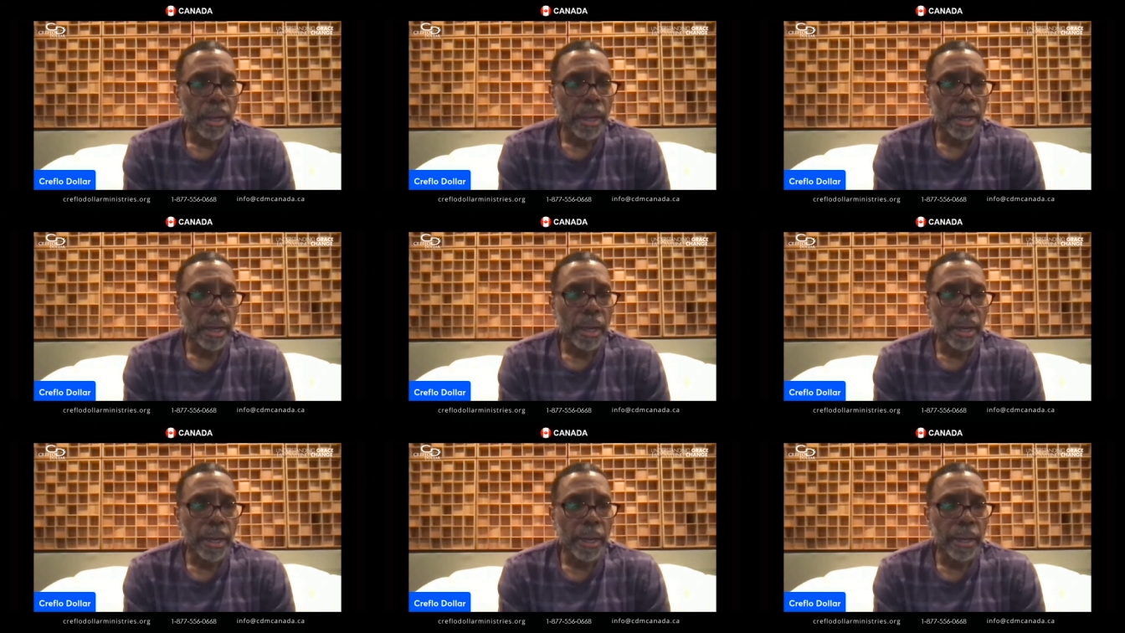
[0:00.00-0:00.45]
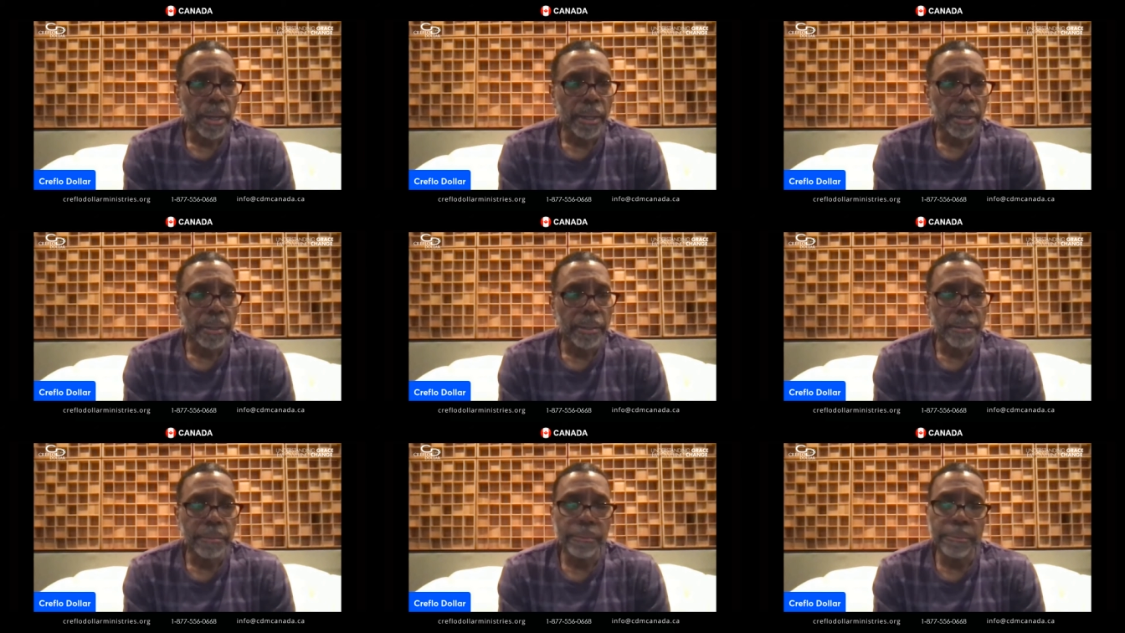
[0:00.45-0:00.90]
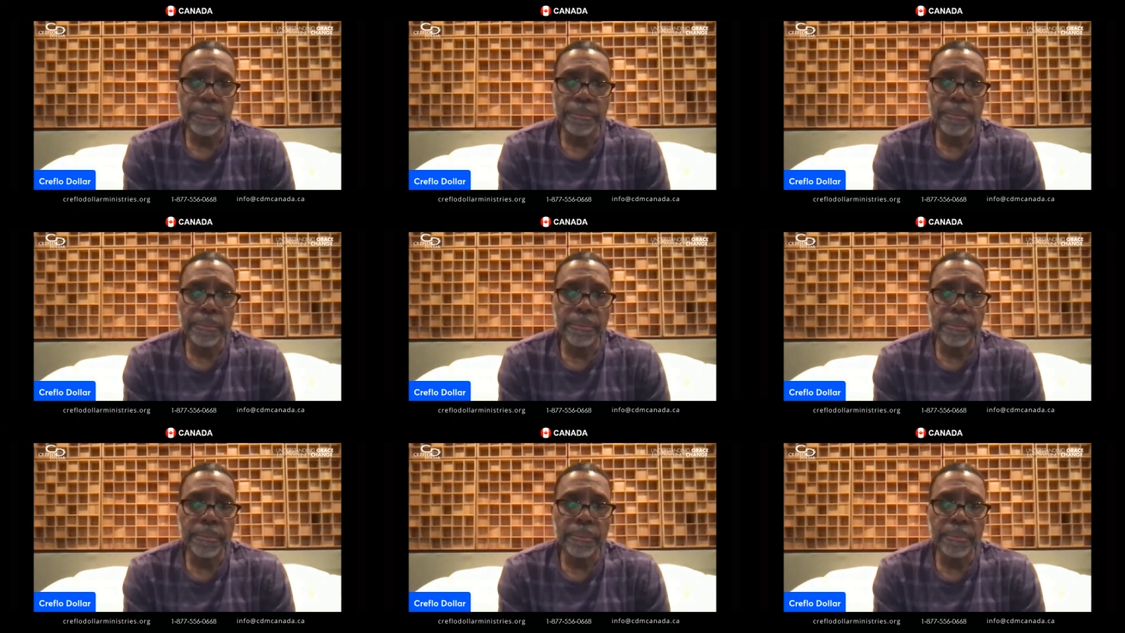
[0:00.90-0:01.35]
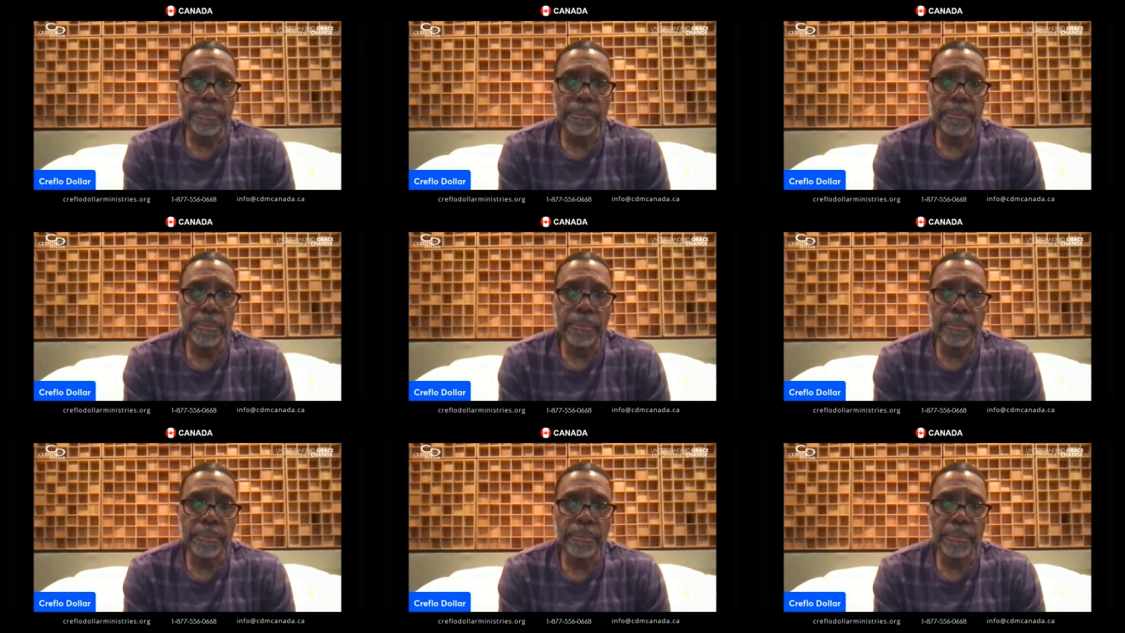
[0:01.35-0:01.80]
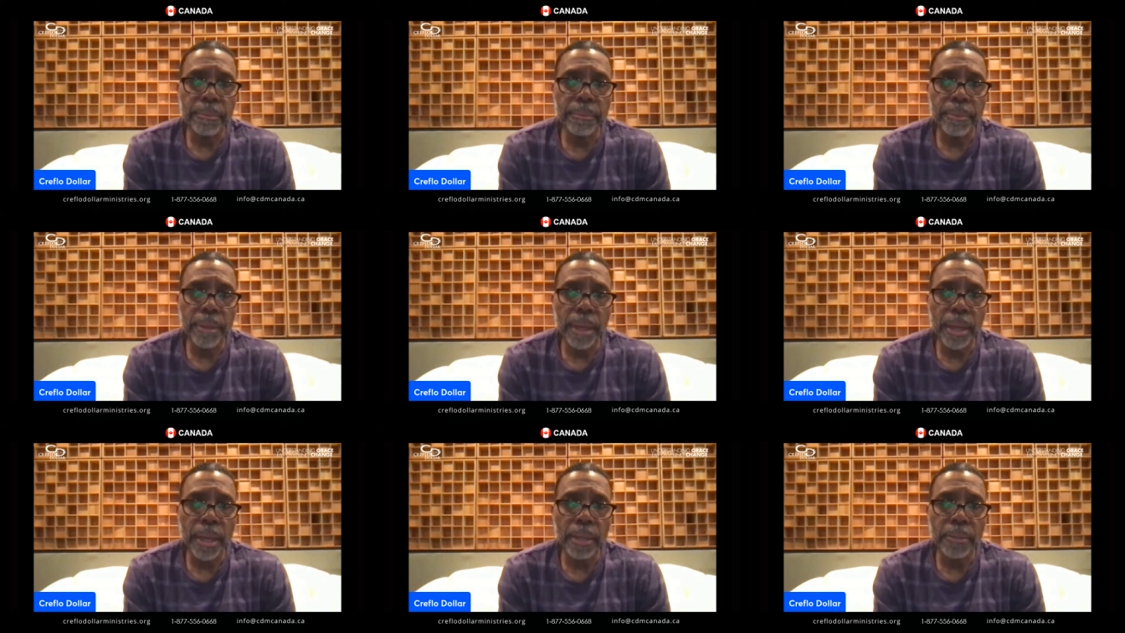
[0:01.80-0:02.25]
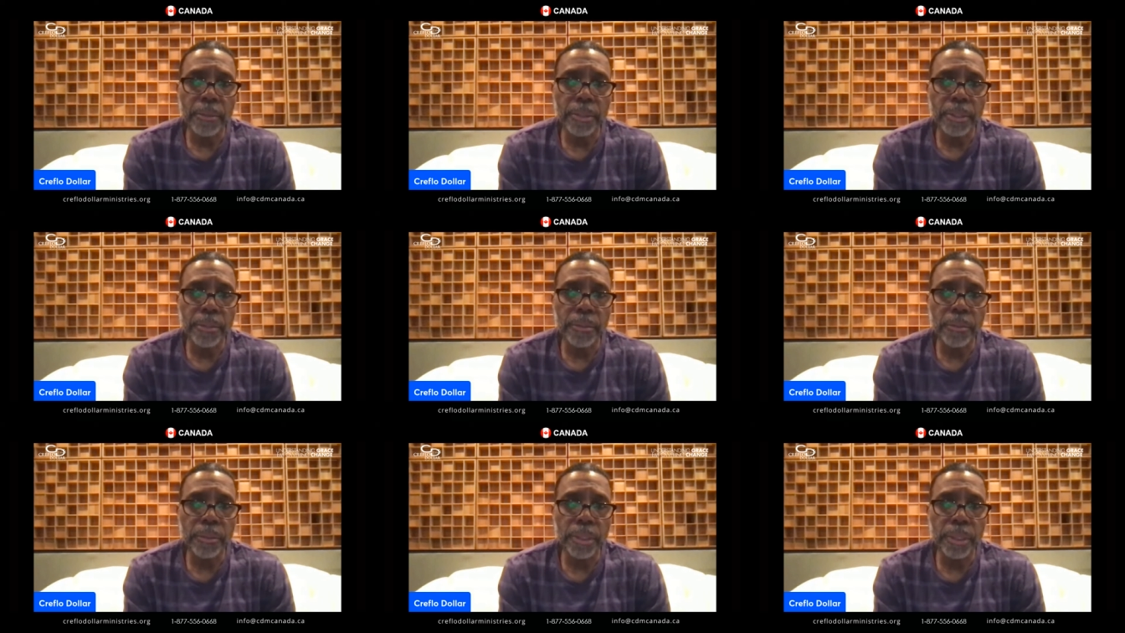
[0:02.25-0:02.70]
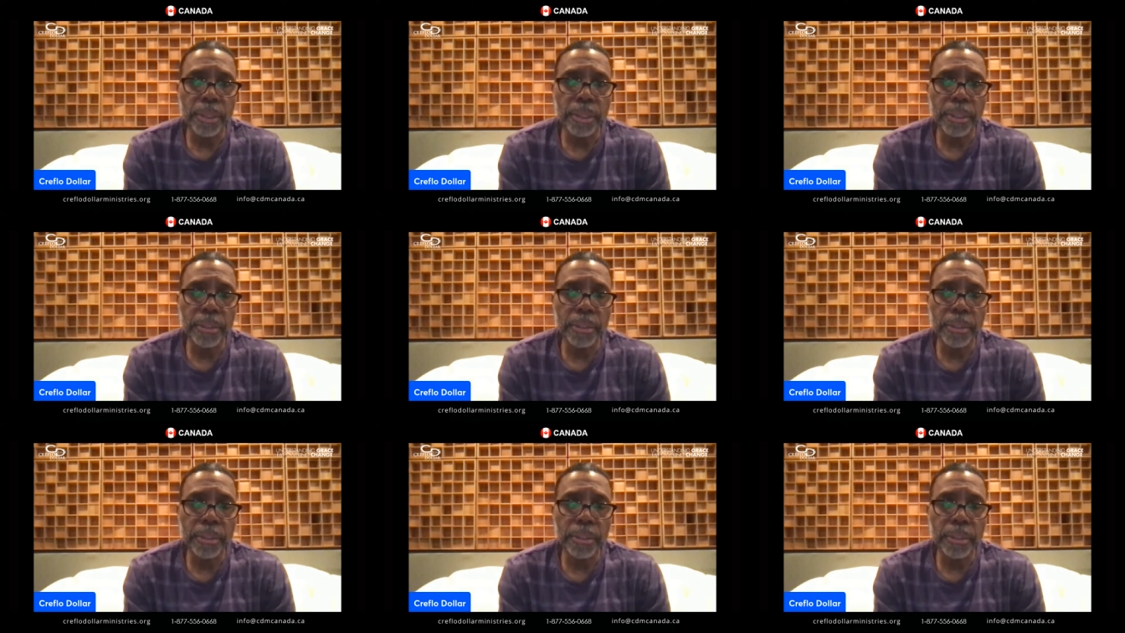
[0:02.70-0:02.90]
uh, I tell you what,